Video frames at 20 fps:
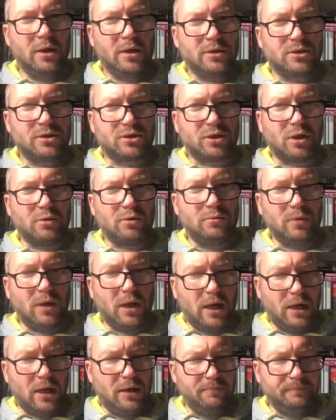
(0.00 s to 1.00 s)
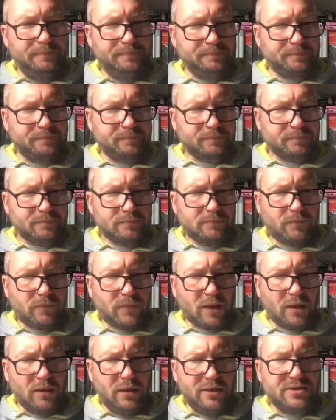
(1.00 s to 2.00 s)
So,
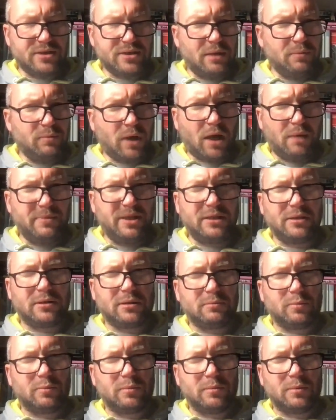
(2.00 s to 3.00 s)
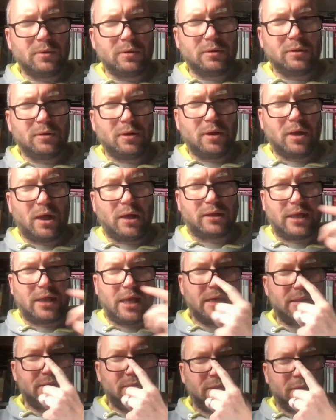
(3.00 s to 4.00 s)
is it? I mean,
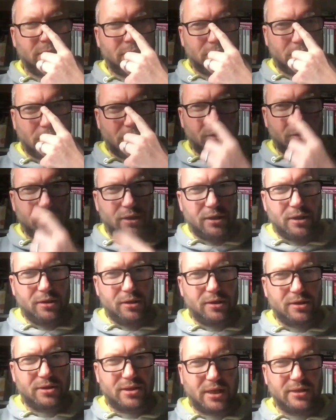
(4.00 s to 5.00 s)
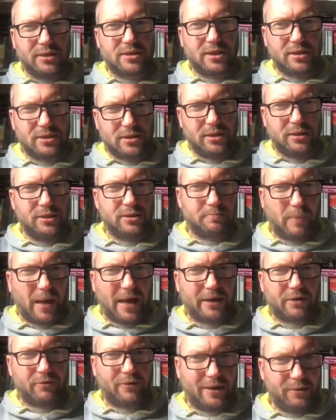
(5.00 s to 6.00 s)
again, the sense is that it's
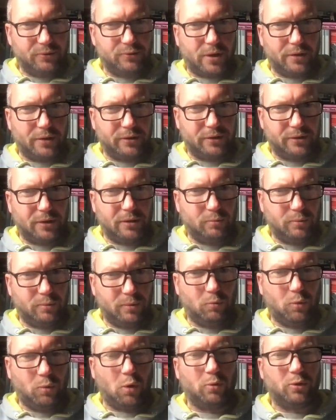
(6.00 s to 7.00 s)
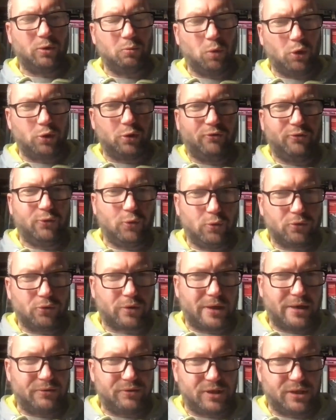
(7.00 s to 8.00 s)
background rather than what you're
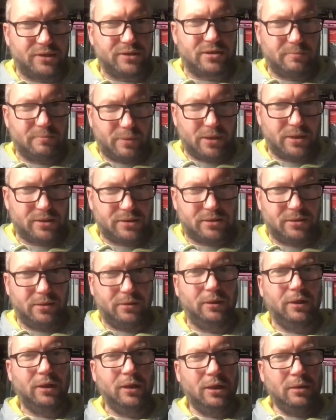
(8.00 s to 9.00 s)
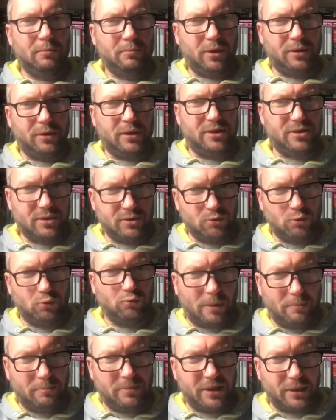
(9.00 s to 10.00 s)
foregrounding is the personal, but this is all
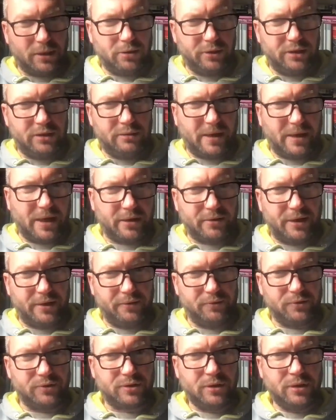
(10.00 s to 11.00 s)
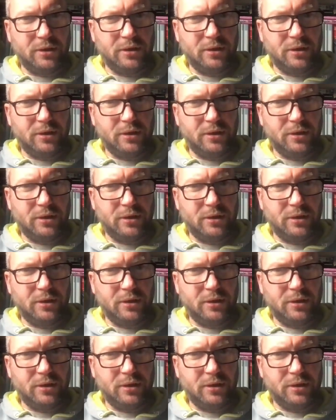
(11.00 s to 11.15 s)
running on in the background.